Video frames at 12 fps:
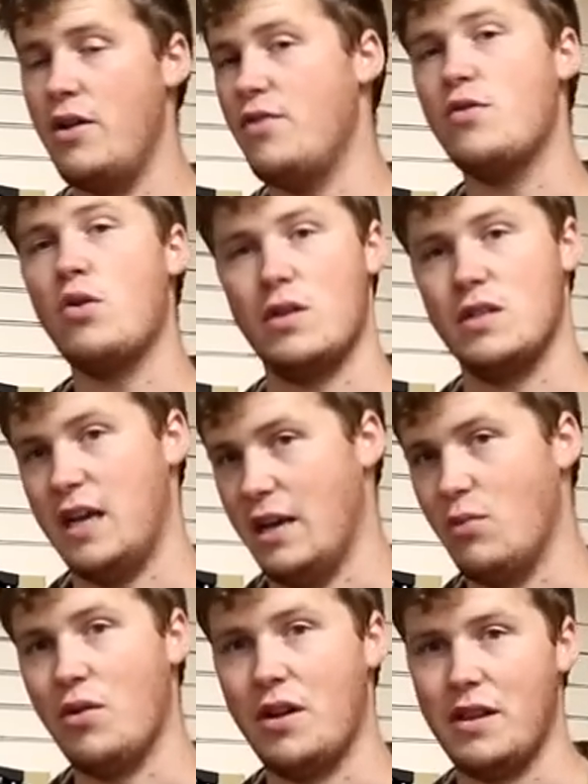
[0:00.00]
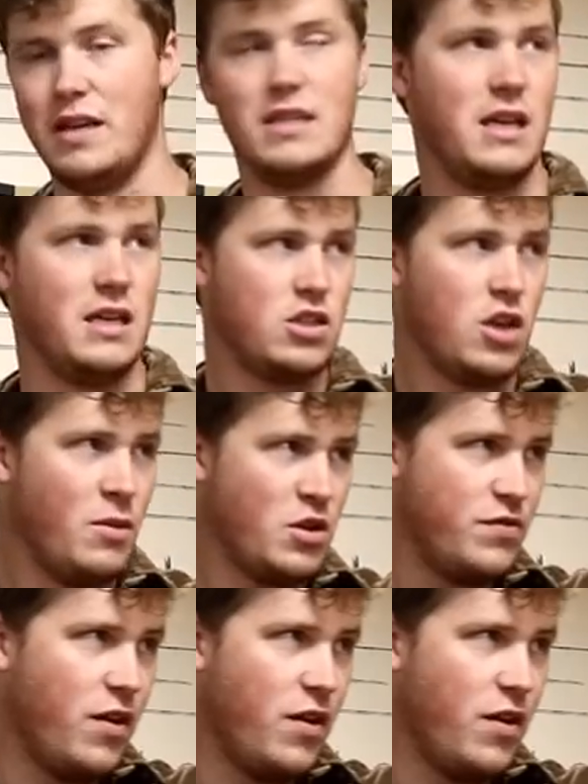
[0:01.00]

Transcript: you've got to take one of these. They're so much